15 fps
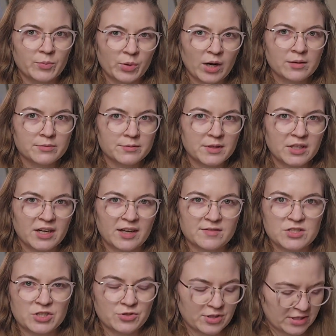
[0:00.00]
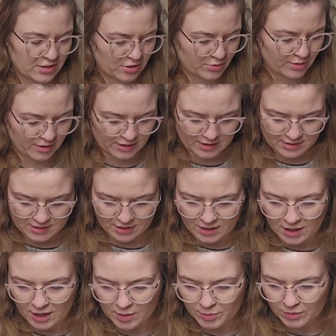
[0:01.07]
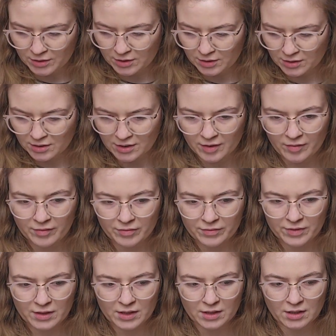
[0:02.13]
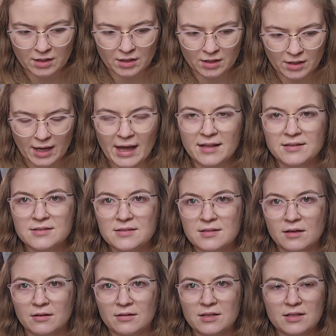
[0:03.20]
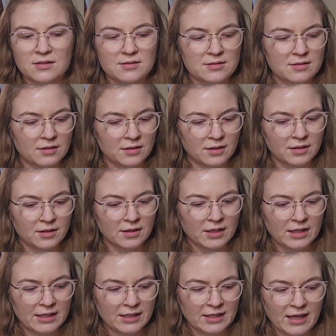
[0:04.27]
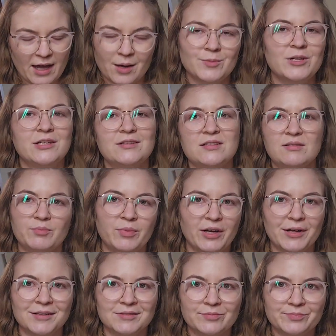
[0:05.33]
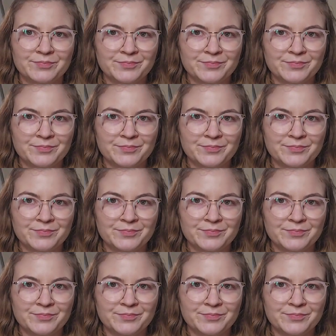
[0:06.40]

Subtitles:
Probably gonna have to do this to at least a couple of the ends on these cabinets, but